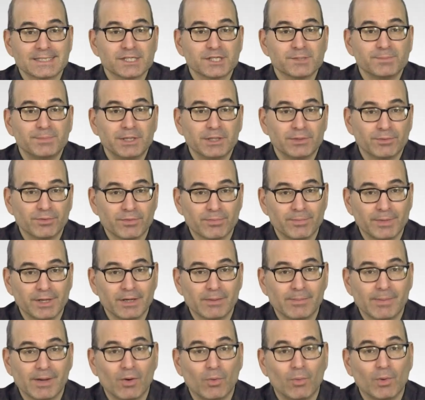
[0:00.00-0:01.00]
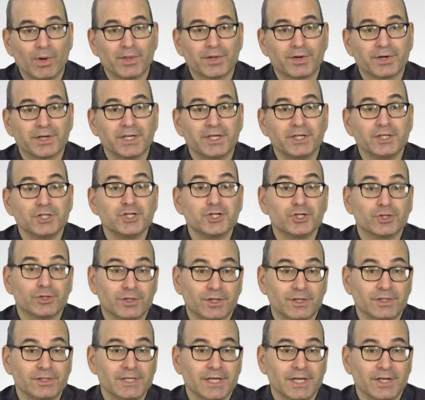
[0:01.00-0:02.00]
to speak with me about whether he should
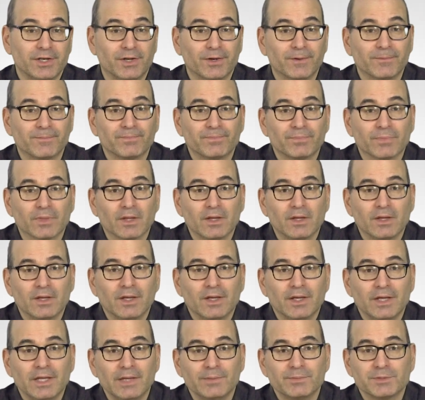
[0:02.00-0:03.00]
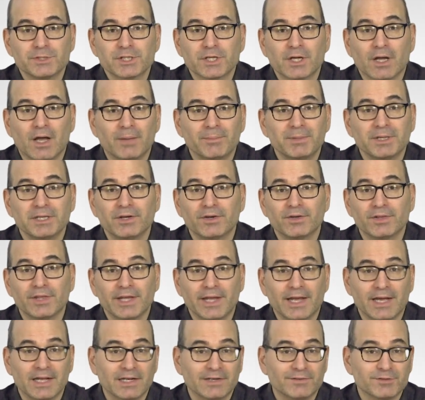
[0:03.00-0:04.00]
continue. He was coming near
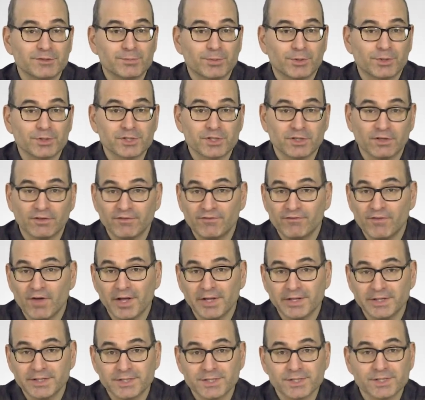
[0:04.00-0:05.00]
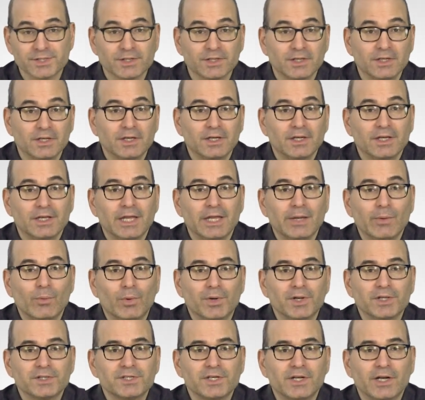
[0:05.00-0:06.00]
the end of his personal funds, he
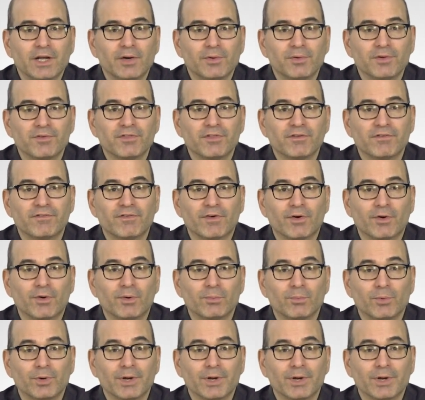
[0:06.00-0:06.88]
wanted to know if the firm